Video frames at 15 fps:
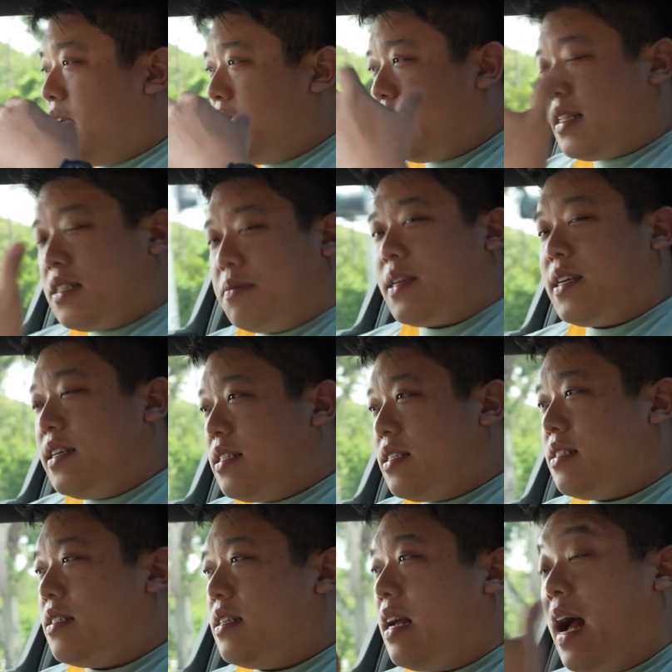that's
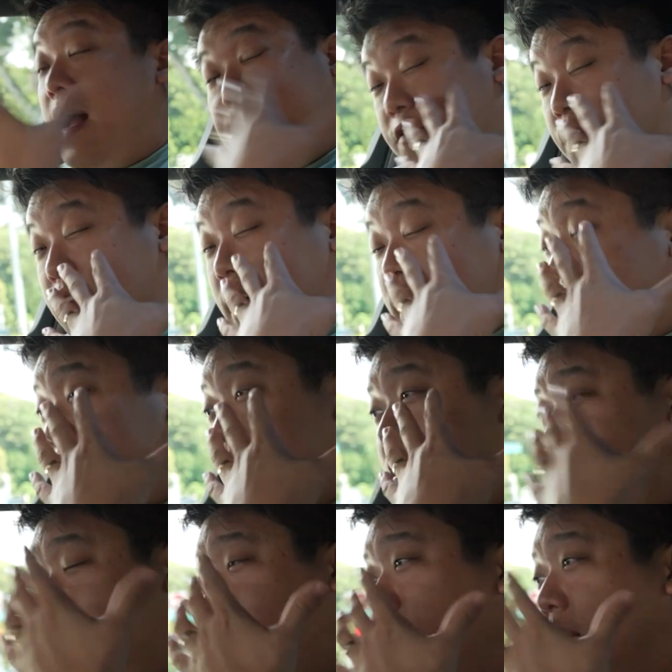because I feel like,
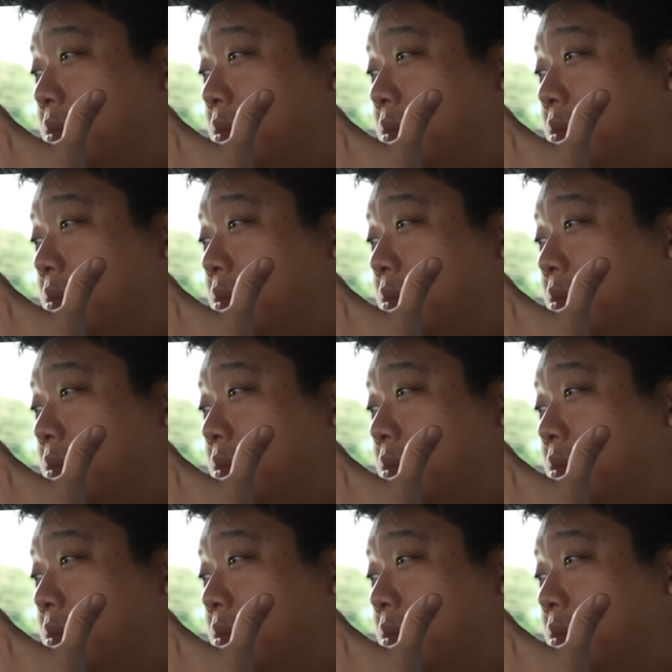in my